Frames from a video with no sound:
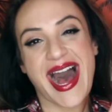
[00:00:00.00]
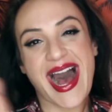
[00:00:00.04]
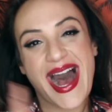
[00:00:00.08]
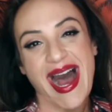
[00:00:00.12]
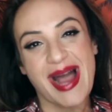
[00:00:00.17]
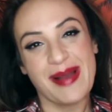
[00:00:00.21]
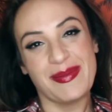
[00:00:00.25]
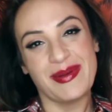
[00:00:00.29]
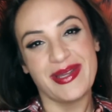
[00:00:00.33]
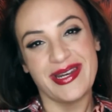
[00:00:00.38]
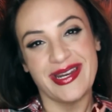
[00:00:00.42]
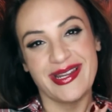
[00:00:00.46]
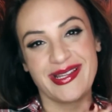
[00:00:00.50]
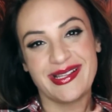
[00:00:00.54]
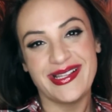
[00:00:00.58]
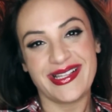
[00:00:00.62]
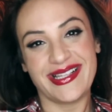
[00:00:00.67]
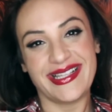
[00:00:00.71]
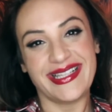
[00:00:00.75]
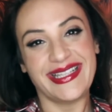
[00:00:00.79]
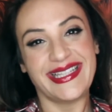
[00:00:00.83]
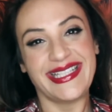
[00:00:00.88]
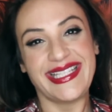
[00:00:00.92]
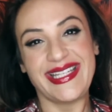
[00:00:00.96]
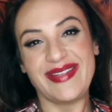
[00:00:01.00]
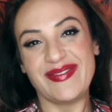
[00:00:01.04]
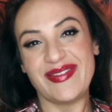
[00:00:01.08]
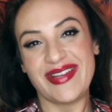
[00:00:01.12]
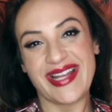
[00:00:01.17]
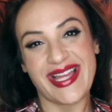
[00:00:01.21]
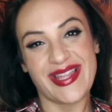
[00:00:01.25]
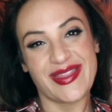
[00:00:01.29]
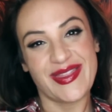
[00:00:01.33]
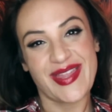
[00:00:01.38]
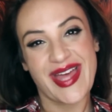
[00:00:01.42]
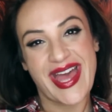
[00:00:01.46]
I'm gonna leave it
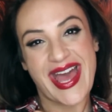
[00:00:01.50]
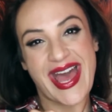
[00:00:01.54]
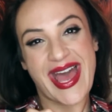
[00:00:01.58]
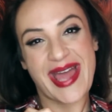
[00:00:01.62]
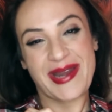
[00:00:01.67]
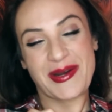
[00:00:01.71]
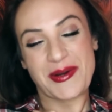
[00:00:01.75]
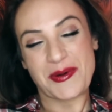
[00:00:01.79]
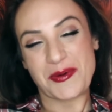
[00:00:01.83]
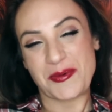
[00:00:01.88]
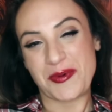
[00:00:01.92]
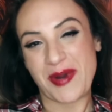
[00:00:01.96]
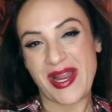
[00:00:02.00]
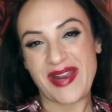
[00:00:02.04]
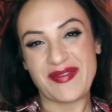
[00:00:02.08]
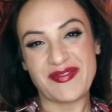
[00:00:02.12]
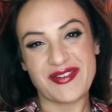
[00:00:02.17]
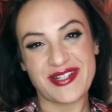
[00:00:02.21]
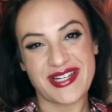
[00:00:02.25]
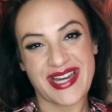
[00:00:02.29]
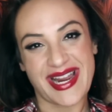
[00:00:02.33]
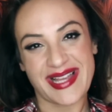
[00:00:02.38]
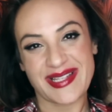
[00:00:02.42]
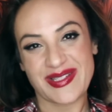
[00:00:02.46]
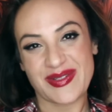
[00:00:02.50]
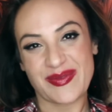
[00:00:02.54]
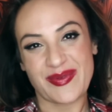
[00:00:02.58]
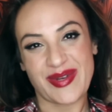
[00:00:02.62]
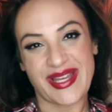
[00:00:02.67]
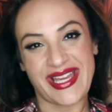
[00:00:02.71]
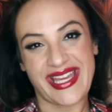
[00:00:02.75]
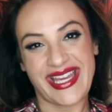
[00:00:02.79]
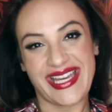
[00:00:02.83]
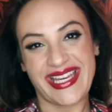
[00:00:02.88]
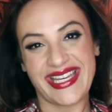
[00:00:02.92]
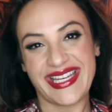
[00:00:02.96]
at that. Wait for next
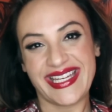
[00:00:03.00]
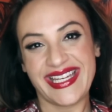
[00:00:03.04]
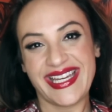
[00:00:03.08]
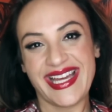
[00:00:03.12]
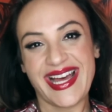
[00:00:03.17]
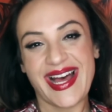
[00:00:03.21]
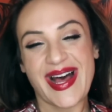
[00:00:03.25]
week.